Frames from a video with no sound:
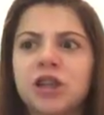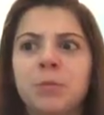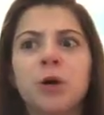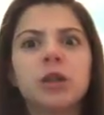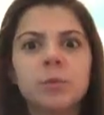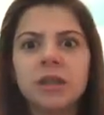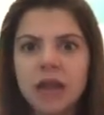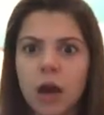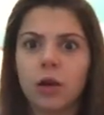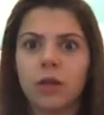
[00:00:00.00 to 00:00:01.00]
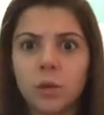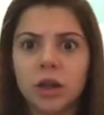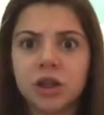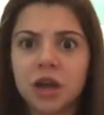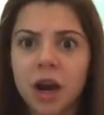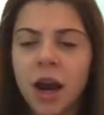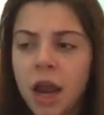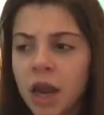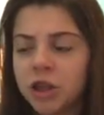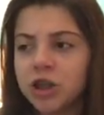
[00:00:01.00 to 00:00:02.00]
she puts me down on the wheelchair.
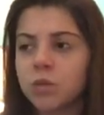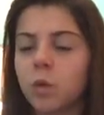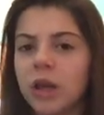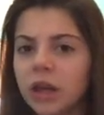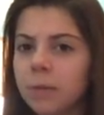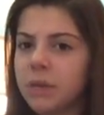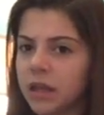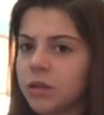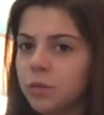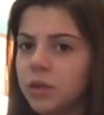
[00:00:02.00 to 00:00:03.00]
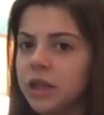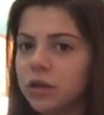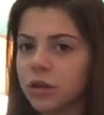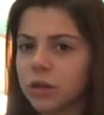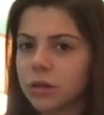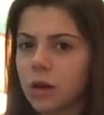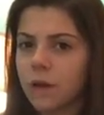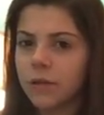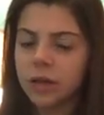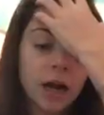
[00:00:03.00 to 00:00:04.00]
She's wheeling me to the nurse's
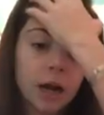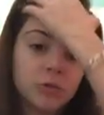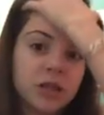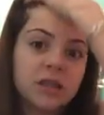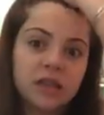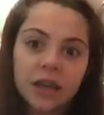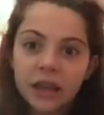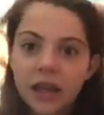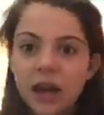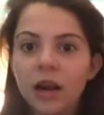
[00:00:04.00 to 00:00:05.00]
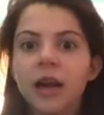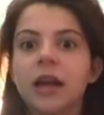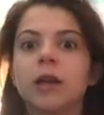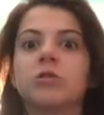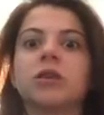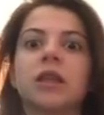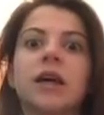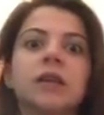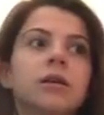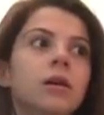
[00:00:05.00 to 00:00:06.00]
office. And I'm just sitting there, and I'm just
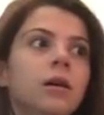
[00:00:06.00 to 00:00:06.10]
this.